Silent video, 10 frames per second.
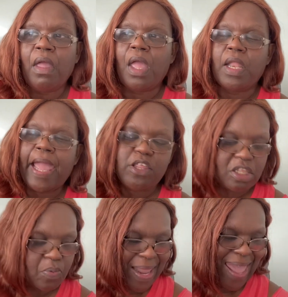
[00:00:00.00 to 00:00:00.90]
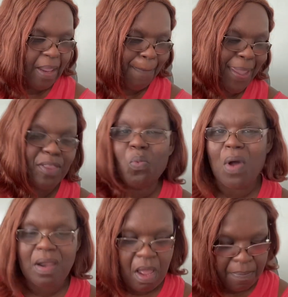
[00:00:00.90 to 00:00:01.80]
And I just went ahead and picked
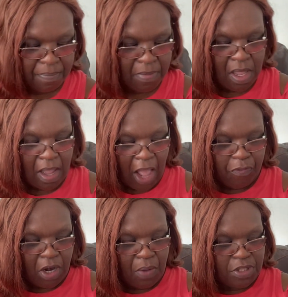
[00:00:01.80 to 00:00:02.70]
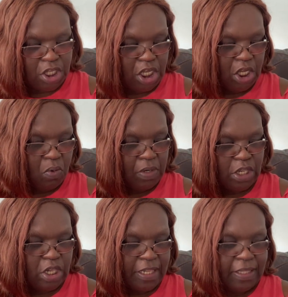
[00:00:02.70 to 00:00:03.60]
one up. I thought it was cute.
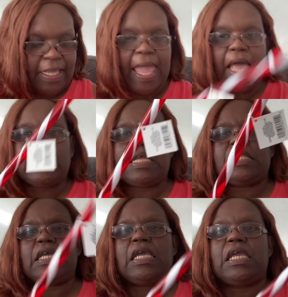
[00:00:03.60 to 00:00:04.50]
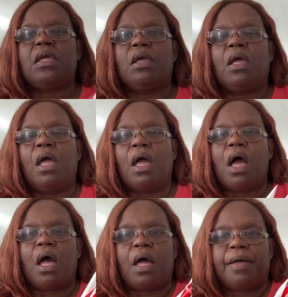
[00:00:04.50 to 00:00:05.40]
It's just the LED
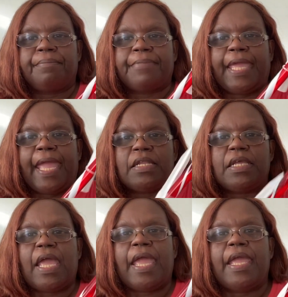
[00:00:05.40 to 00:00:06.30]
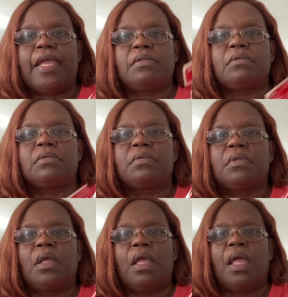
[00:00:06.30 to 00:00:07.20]
candy cane.
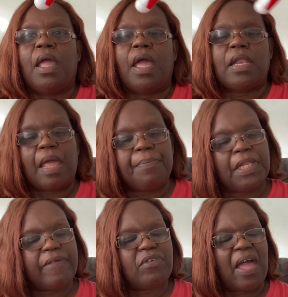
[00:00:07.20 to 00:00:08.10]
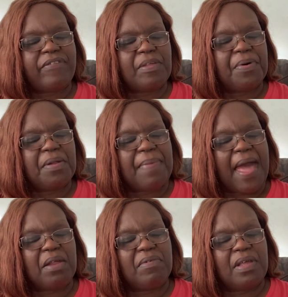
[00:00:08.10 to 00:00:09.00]
And I believe you have to put a
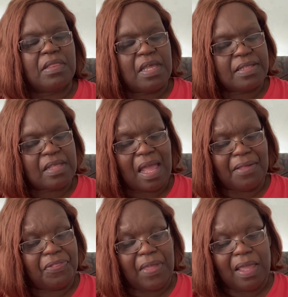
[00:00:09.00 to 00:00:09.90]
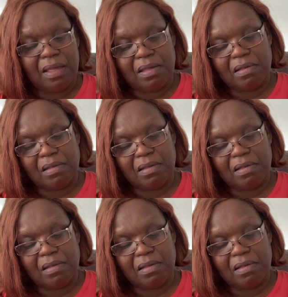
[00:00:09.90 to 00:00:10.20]
battery in this, I think.